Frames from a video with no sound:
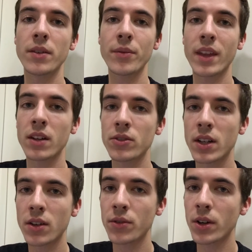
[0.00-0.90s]
that'll
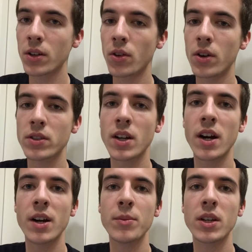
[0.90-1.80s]
take a very long
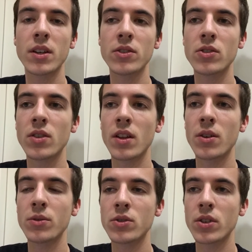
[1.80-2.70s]
time because they
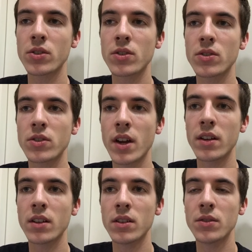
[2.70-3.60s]
don't just
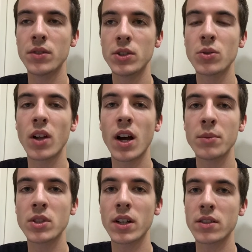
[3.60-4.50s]
send individual
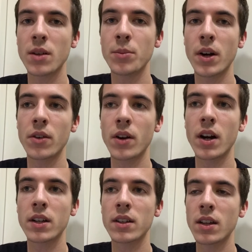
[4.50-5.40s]
objects up by
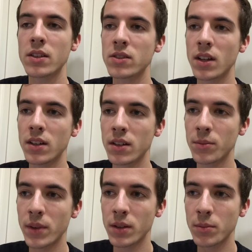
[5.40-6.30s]
rocket, they send
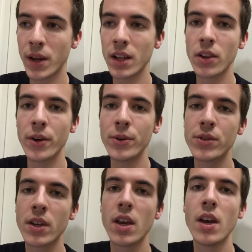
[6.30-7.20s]
them in
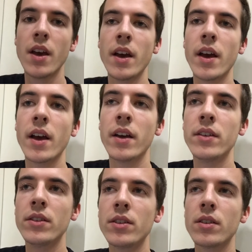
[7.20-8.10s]
payloads.
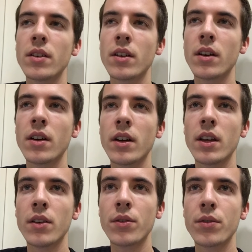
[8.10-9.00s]
And
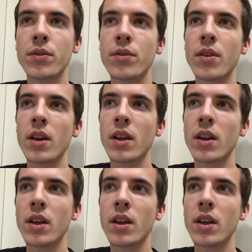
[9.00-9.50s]
if